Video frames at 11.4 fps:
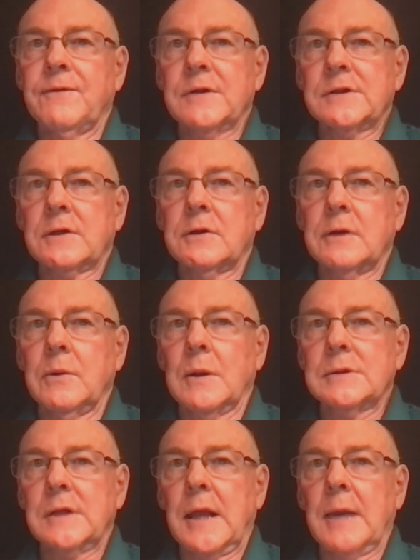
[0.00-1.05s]
physically
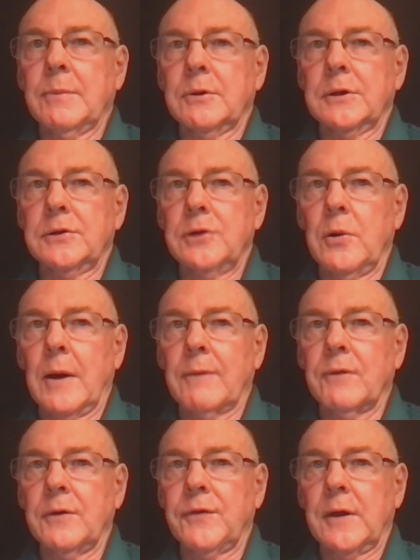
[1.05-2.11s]
wasn't able to do
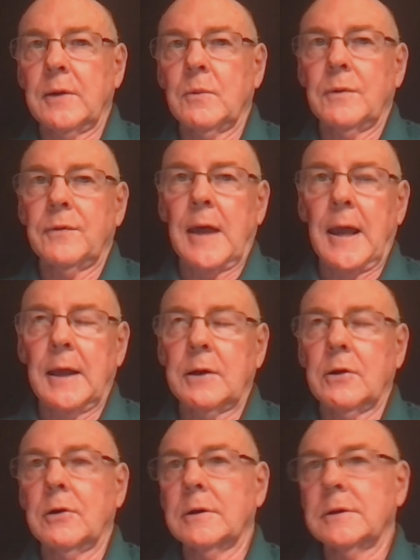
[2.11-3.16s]
everything with the
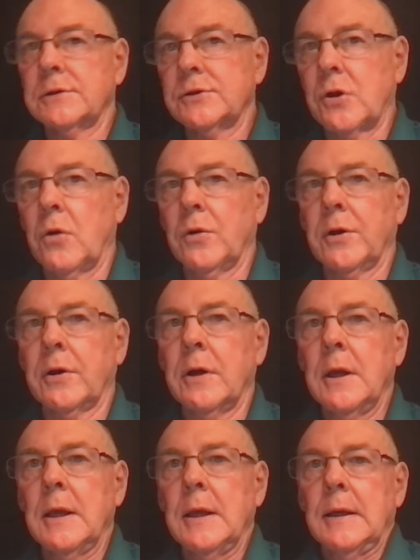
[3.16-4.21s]
ankle and the shoulder
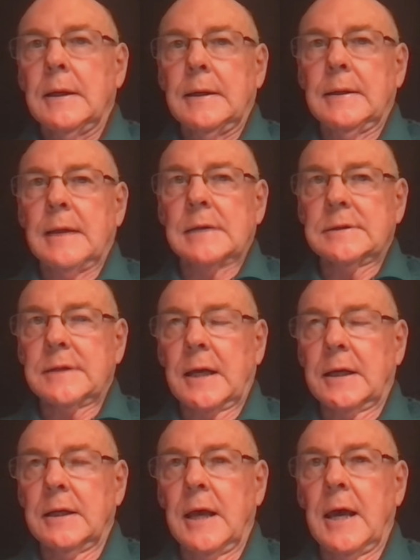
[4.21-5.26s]
in that
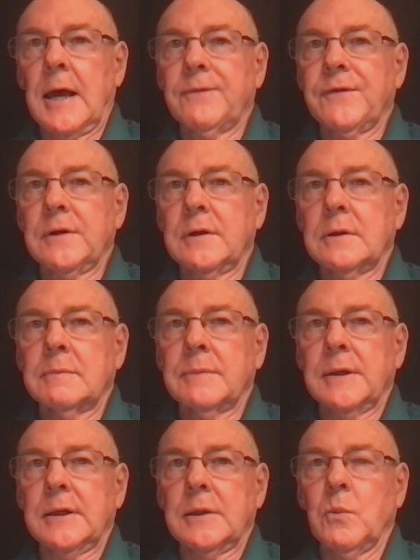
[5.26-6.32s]
second half and
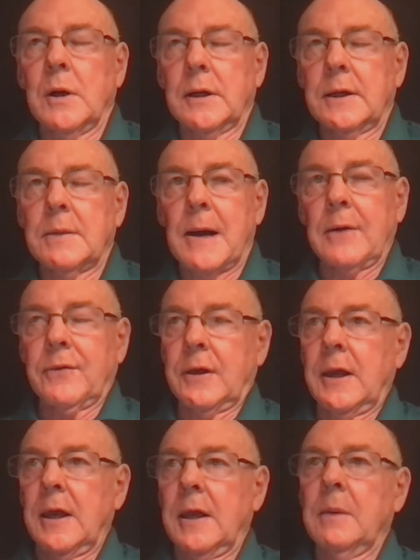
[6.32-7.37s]
but he didn't want to come out of the
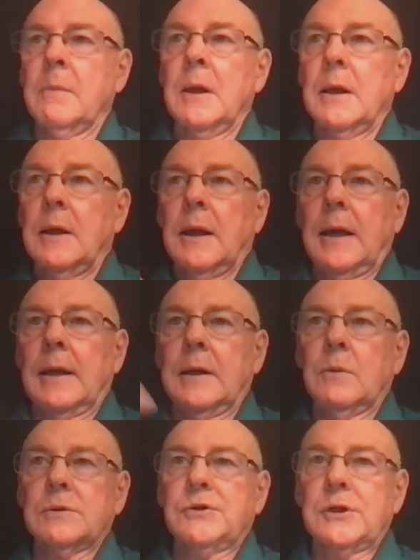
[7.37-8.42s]
game and
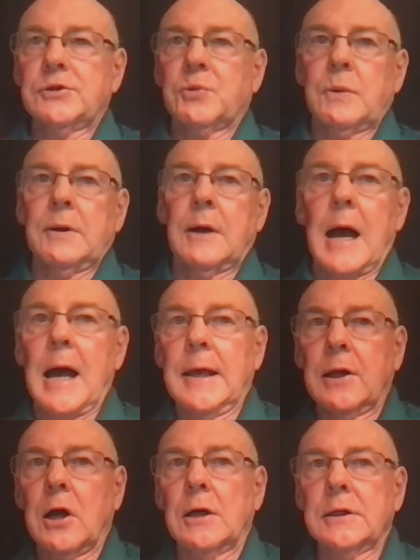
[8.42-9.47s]
he was just
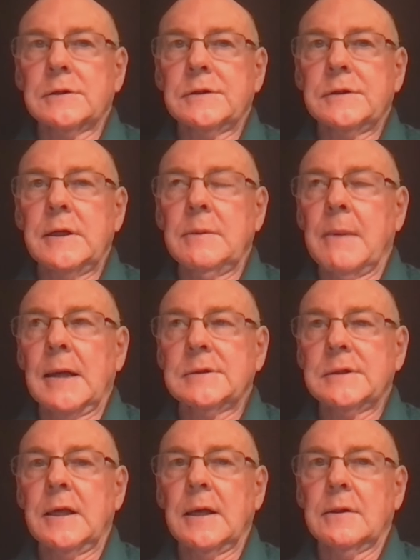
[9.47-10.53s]
relying on his
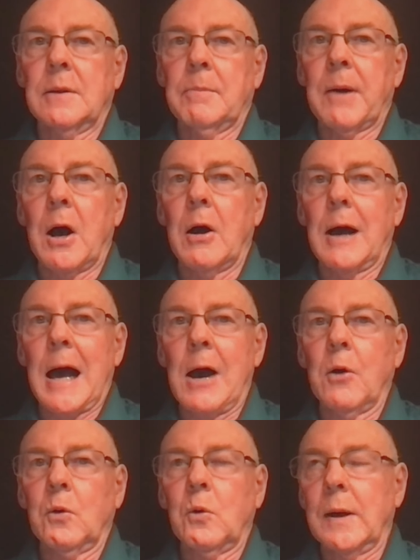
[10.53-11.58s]
teammates getting the ball
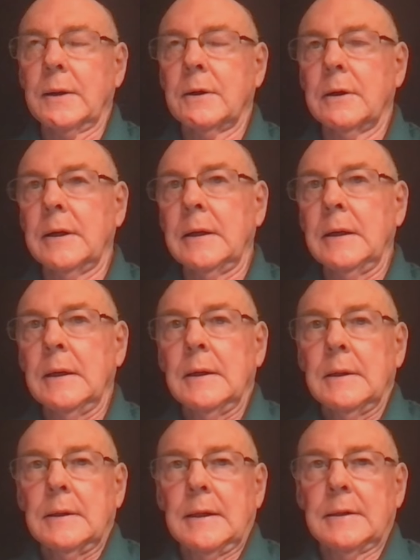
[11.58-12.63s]
out quickly
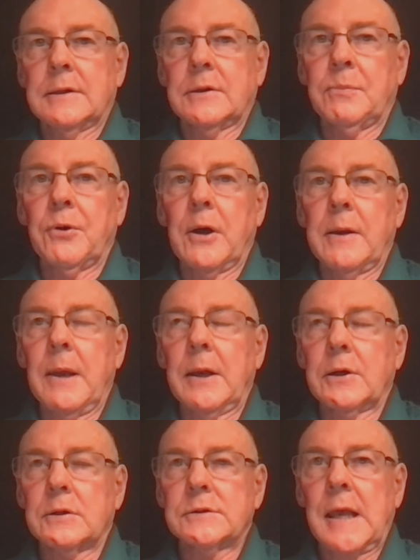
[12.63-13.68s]
into the
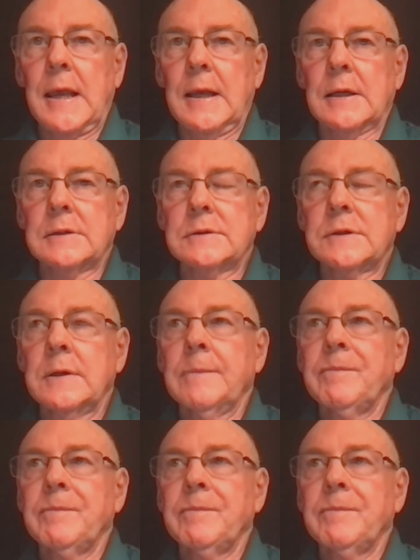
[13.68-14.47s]
playmaker's hands